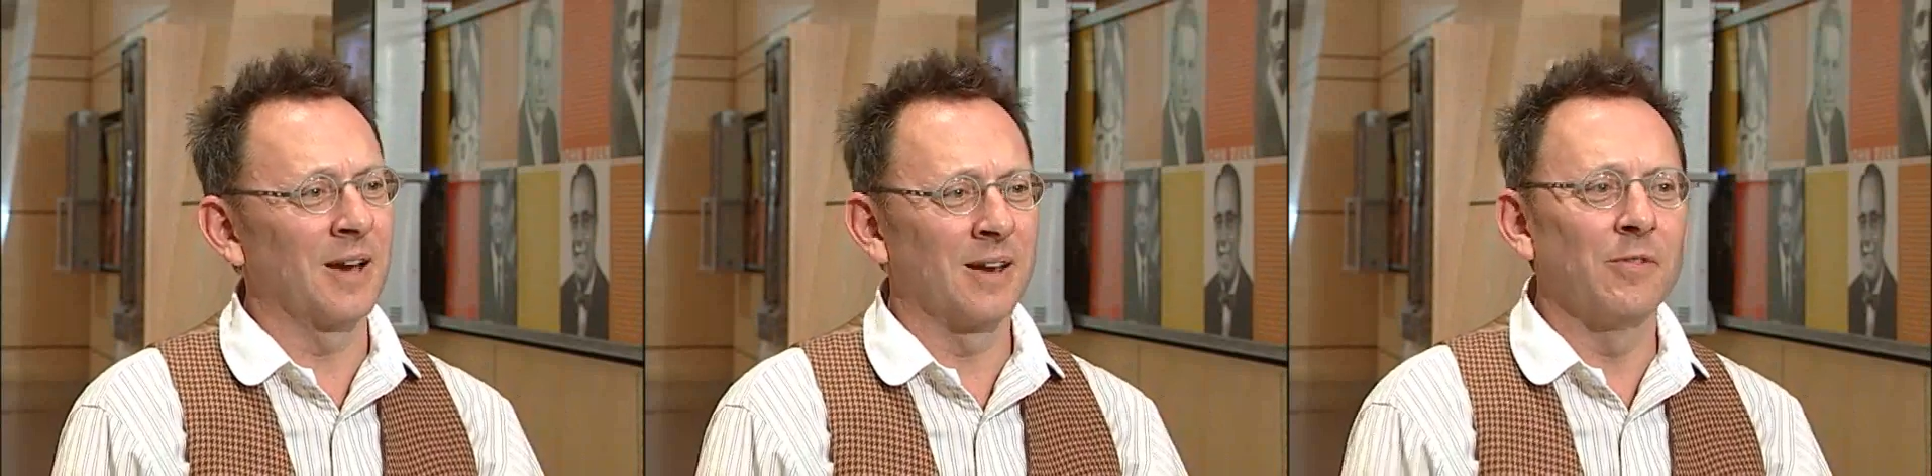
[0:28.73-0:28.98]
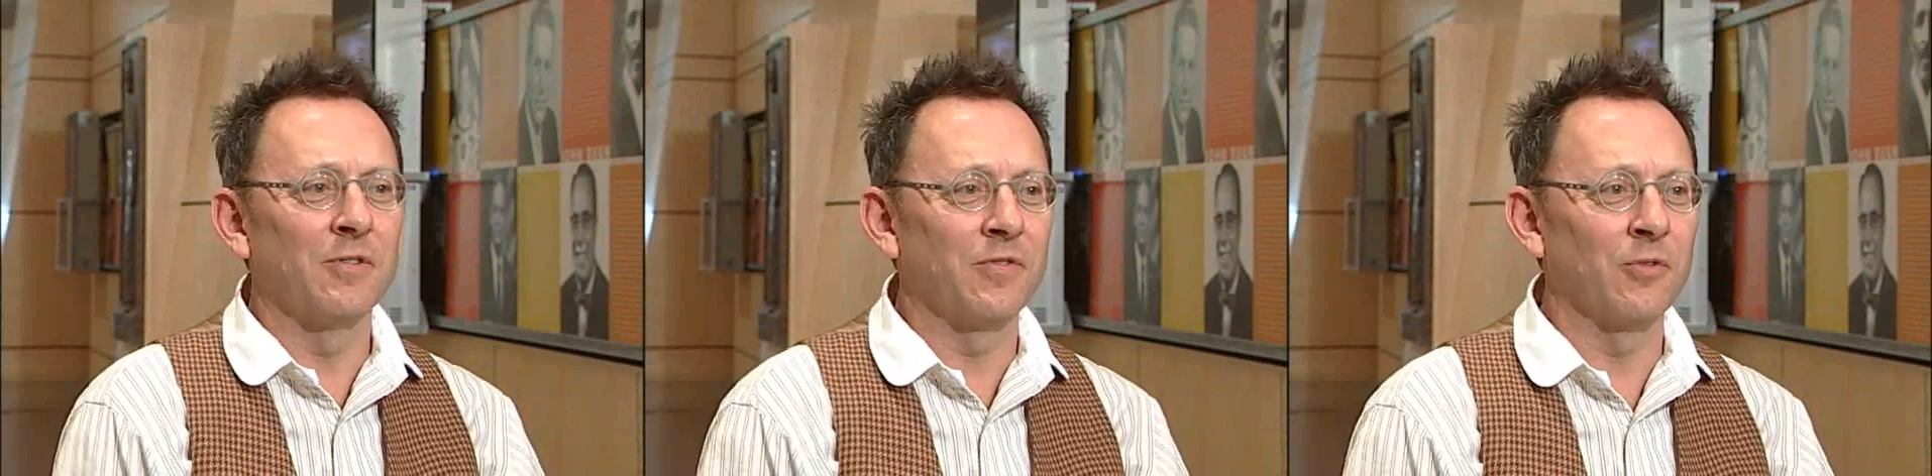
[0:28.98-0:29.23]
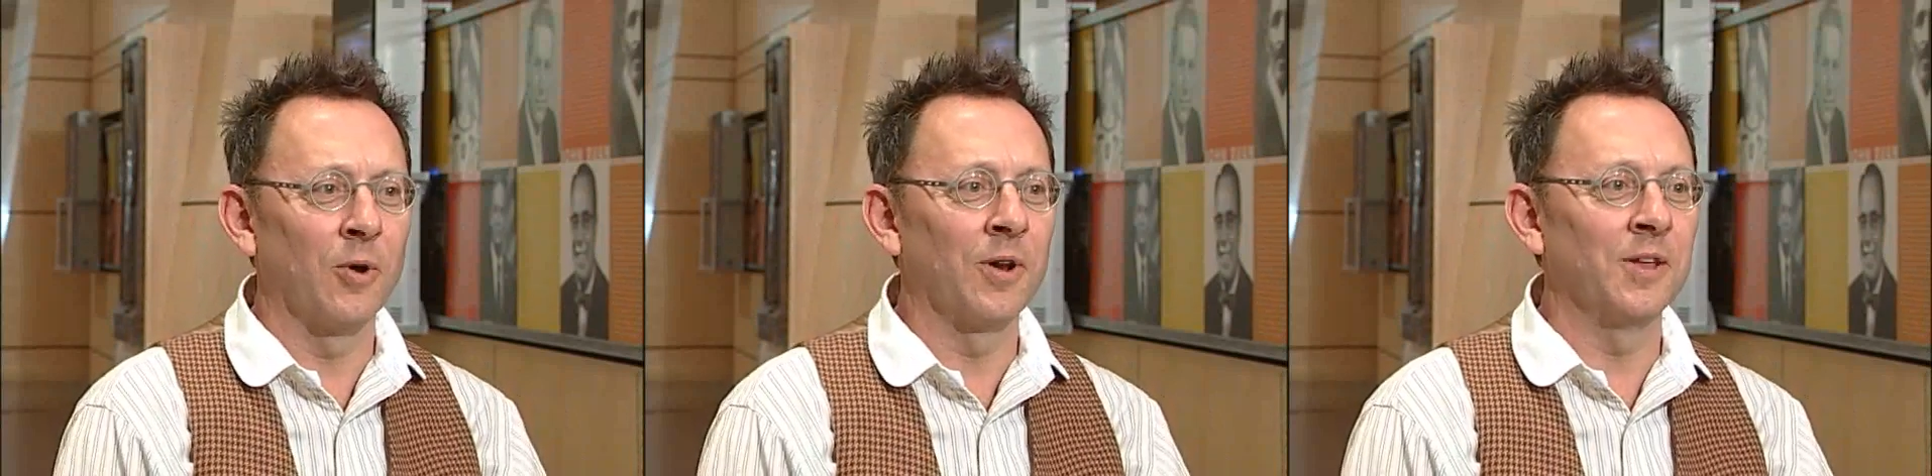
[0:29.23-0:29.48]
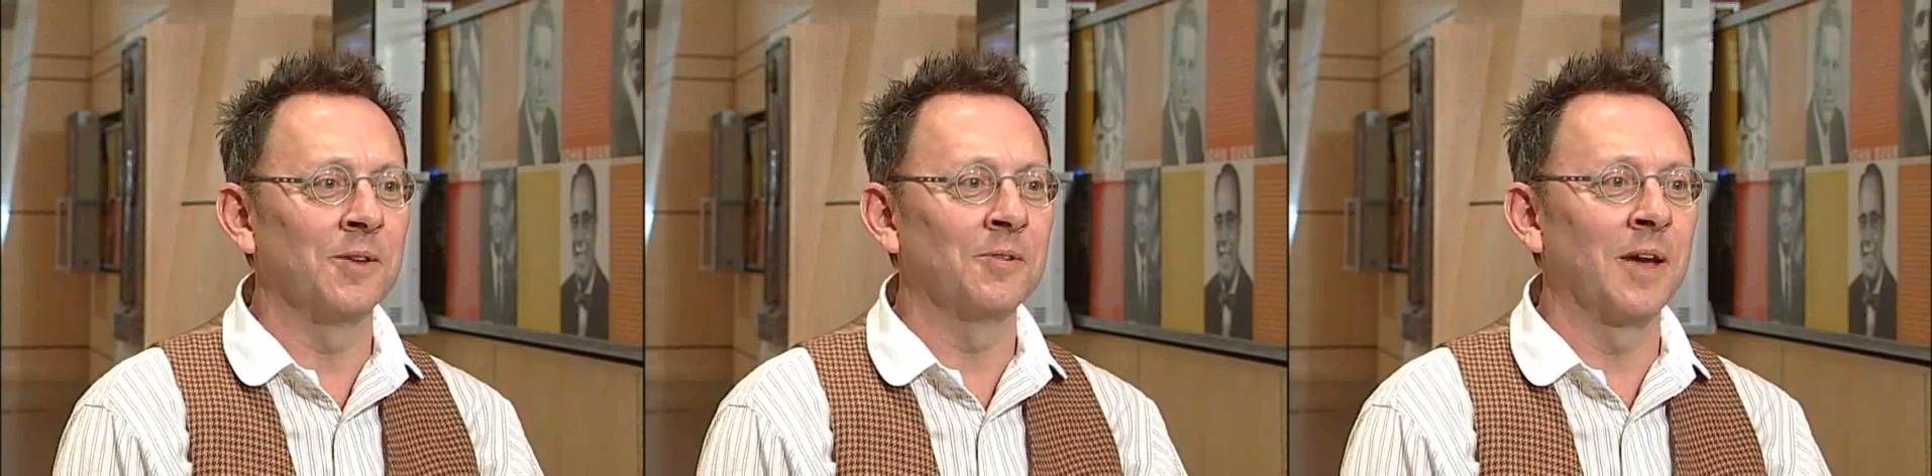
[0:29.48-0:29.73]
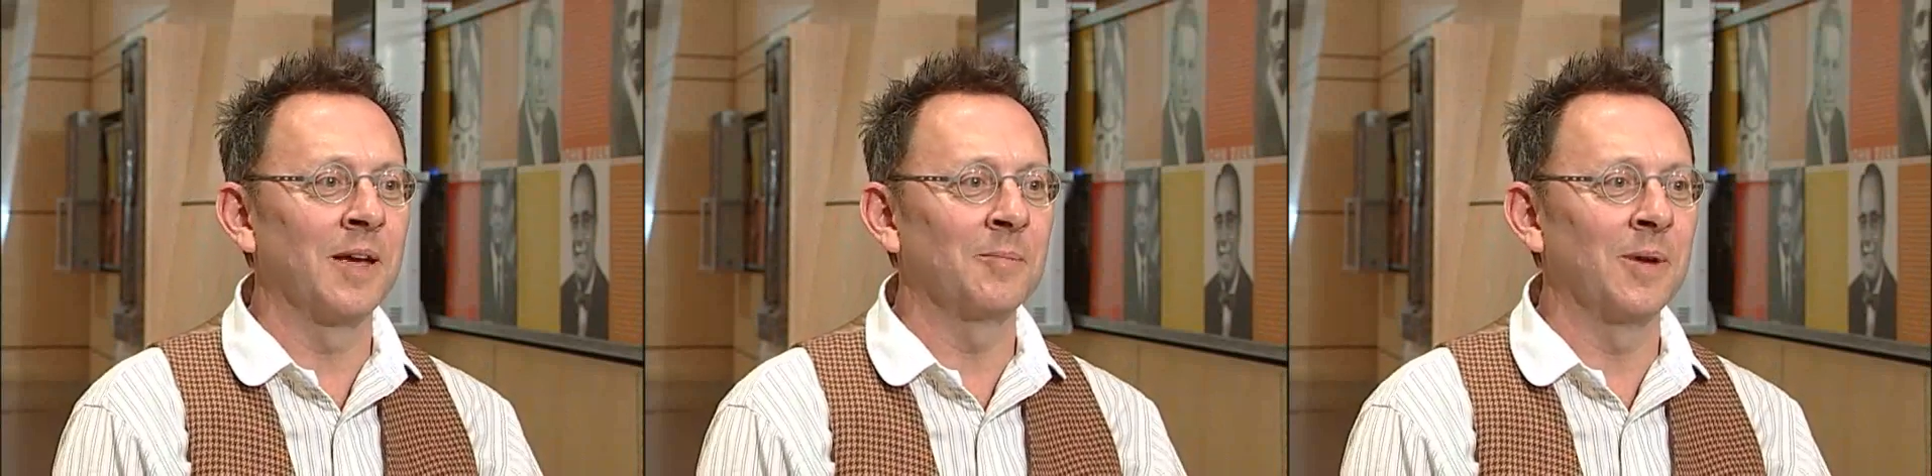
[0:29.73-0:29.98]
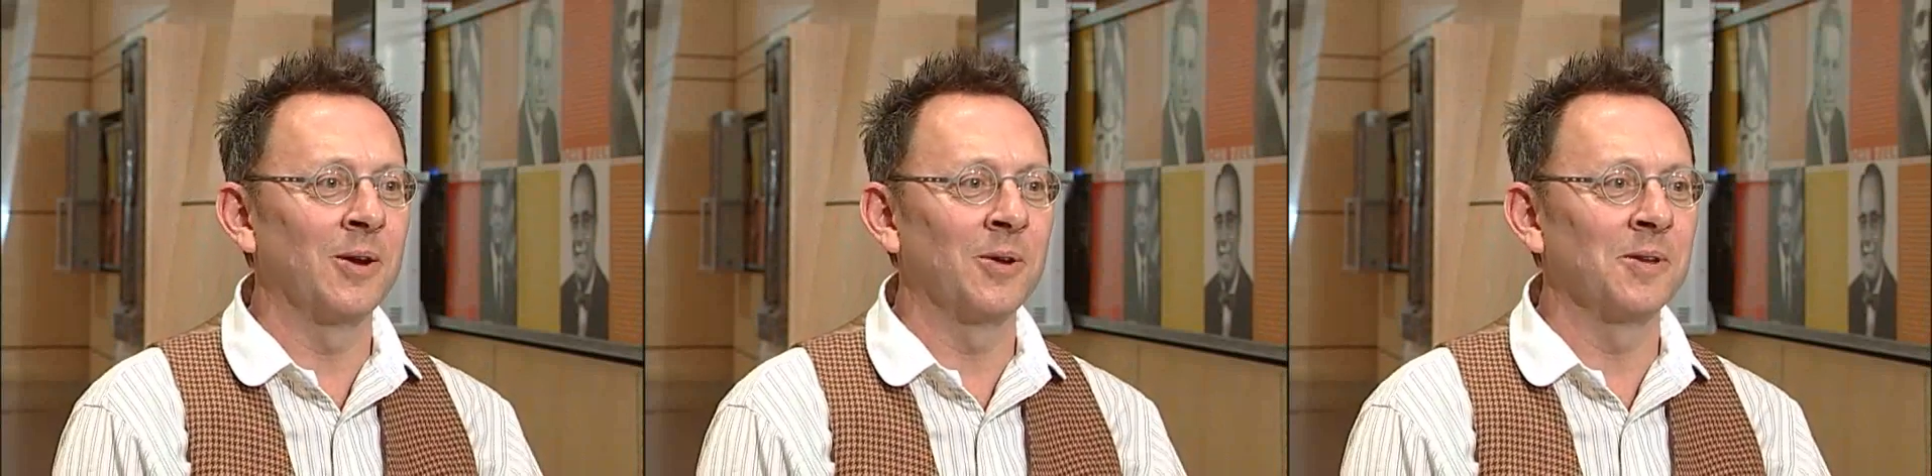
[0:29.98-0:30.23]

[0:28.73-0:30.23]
kind of a Freudian nightmare,